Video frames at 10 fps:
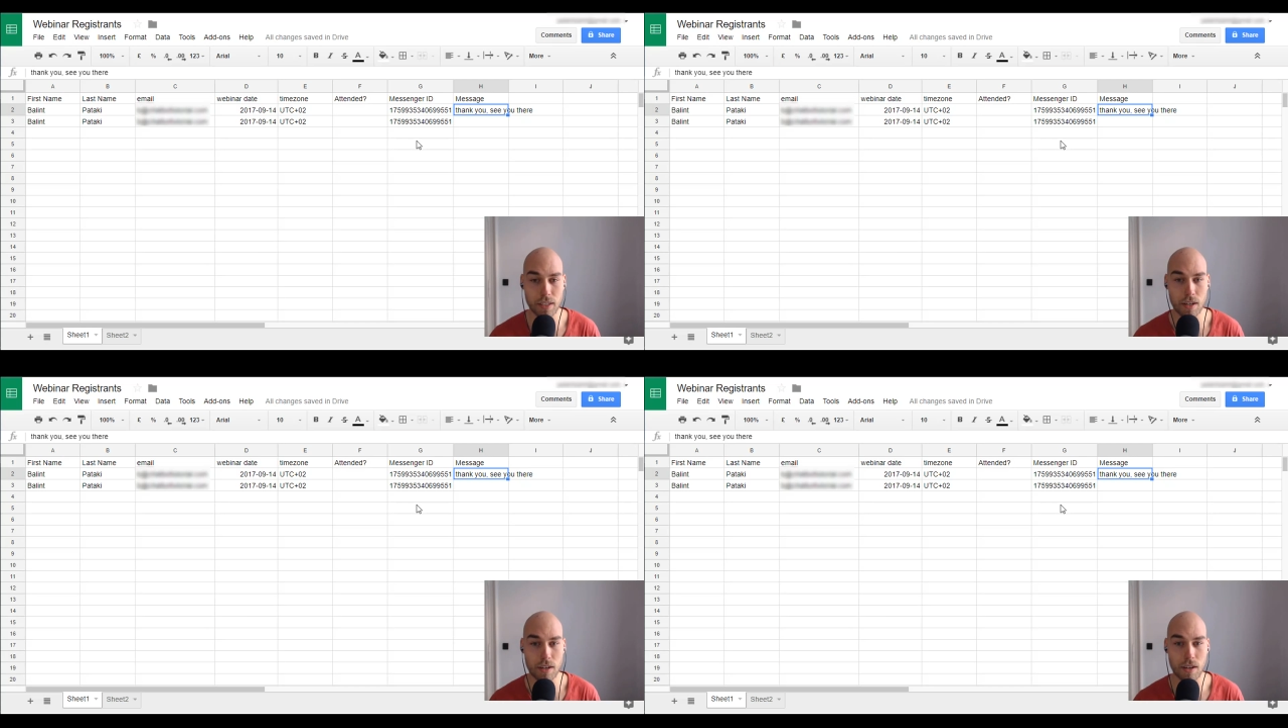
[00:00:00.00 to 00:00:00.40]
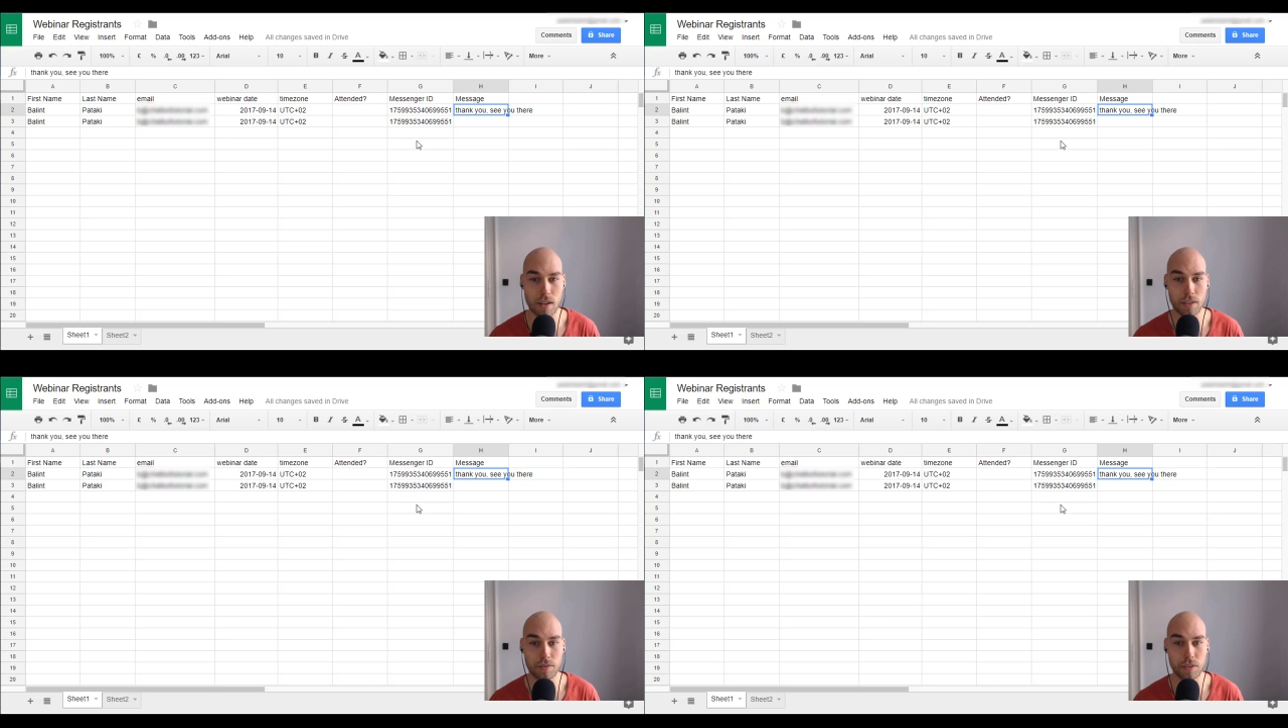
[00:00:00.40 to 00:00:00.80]
Uh,
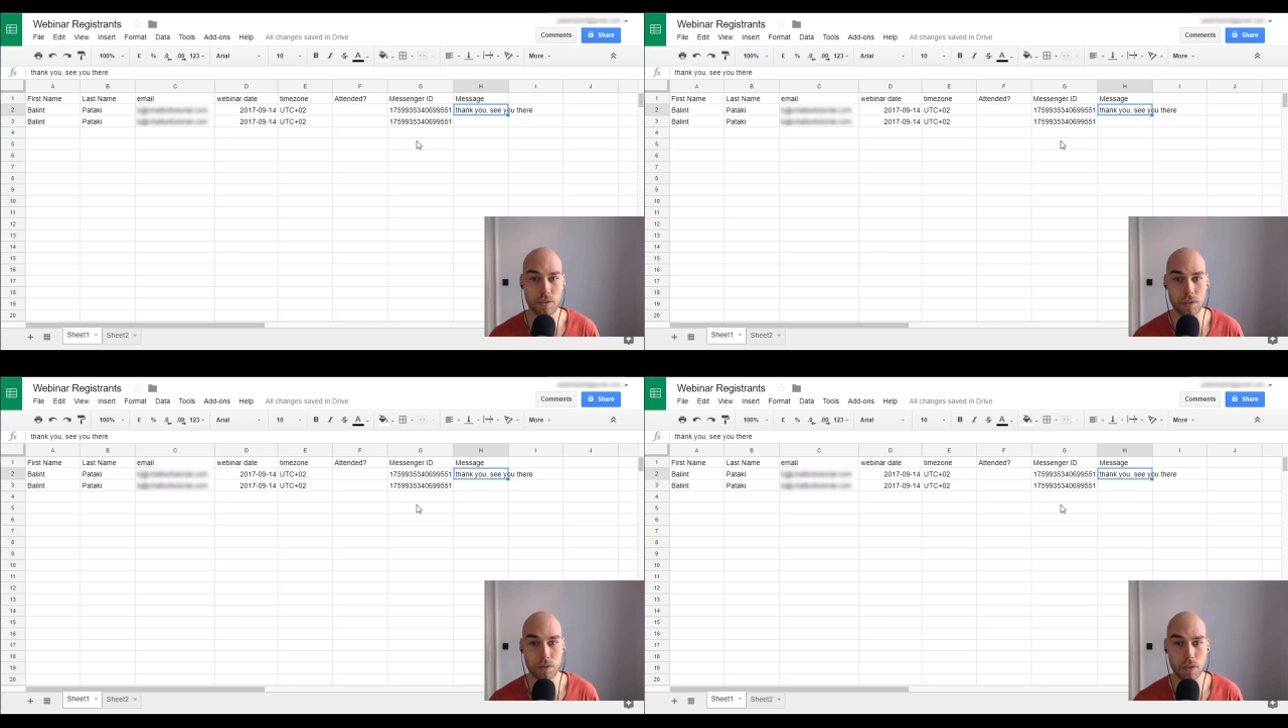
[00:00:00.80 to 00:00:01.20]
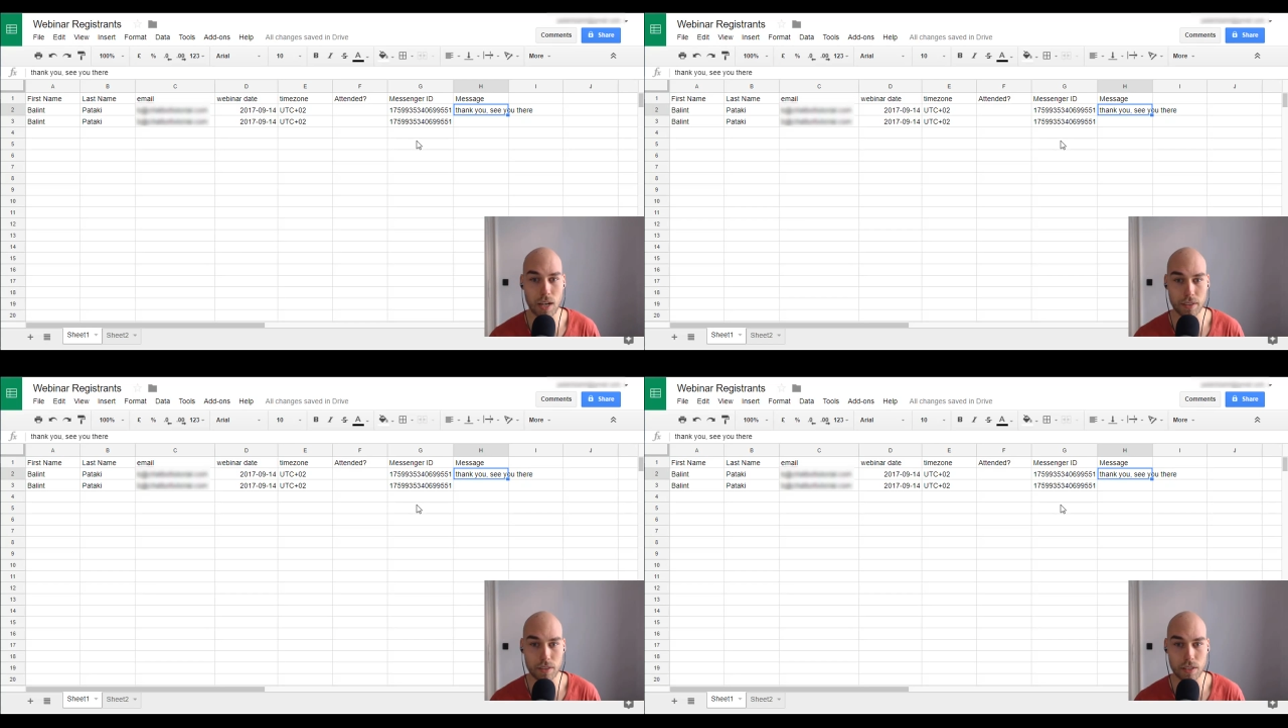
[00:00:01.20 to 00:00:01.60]
if you, if you would
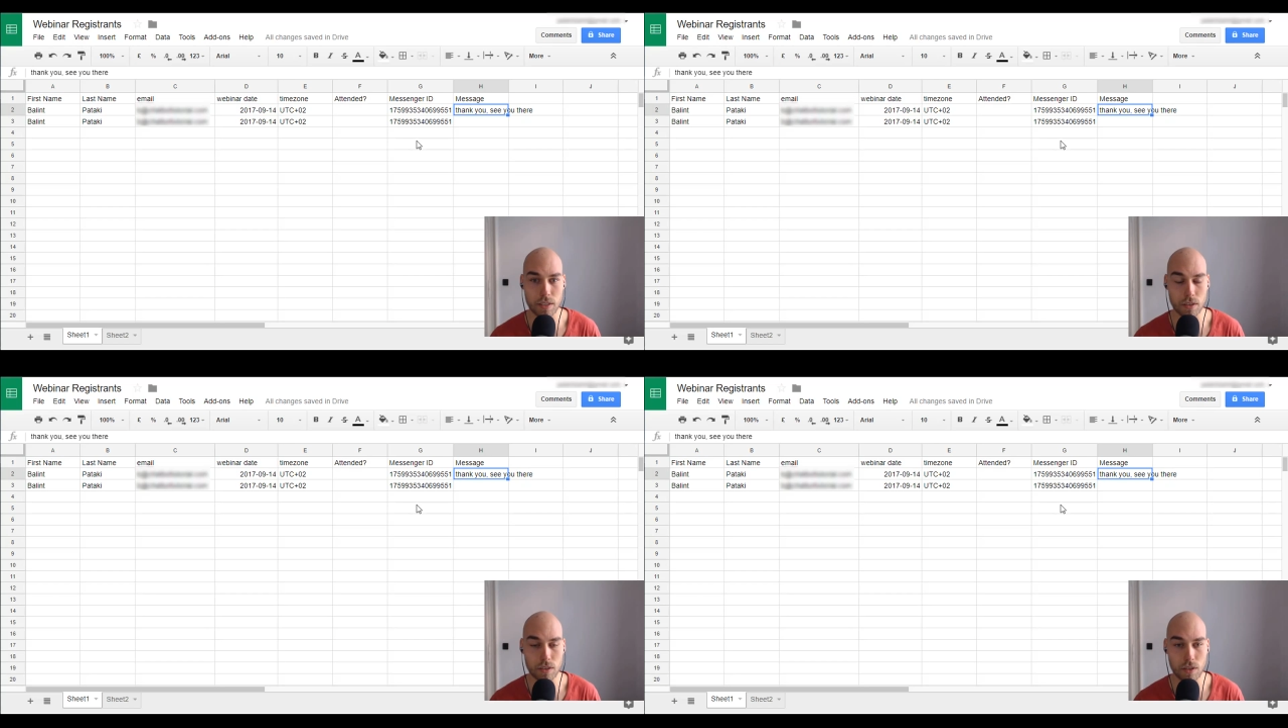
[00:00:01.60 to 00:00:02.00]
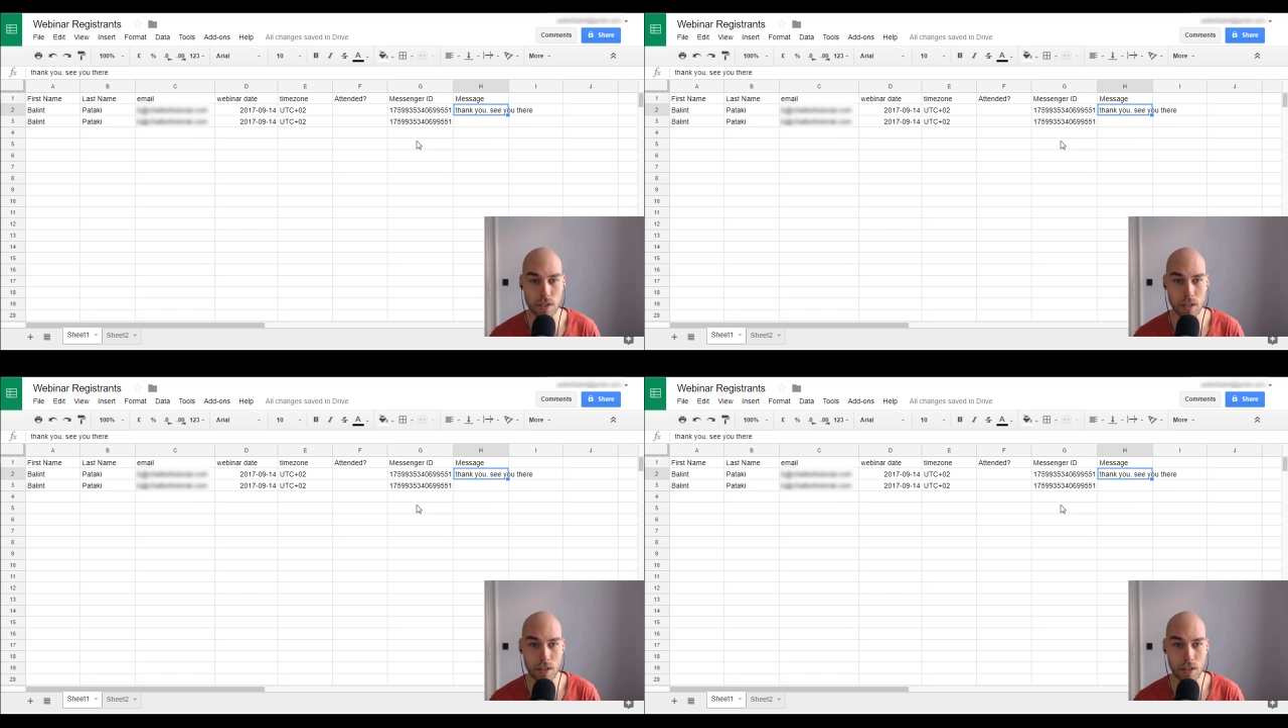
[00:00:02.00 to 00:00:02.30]
like to see a tutorial on